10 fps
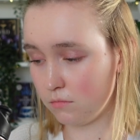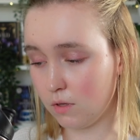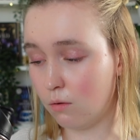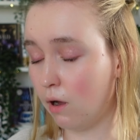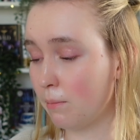
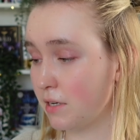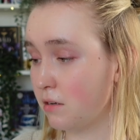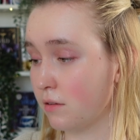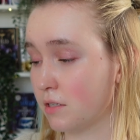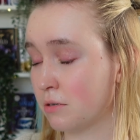Why am I
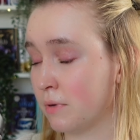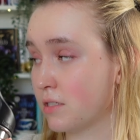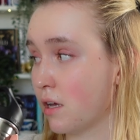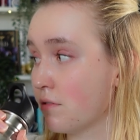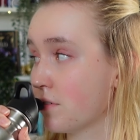doing this to
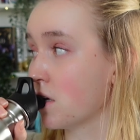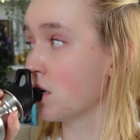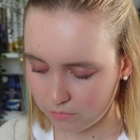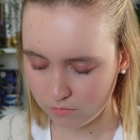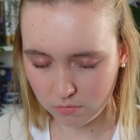myself?
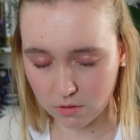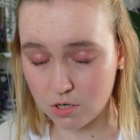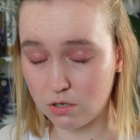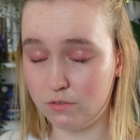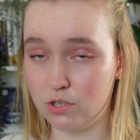I
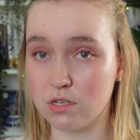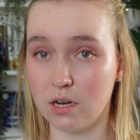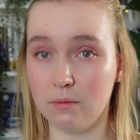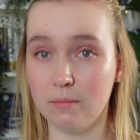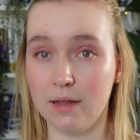should have just
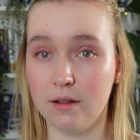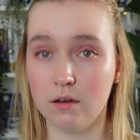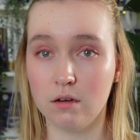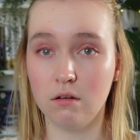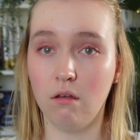stayed in bed.
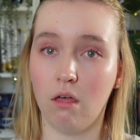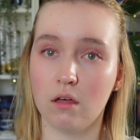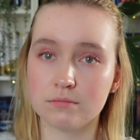Ugh.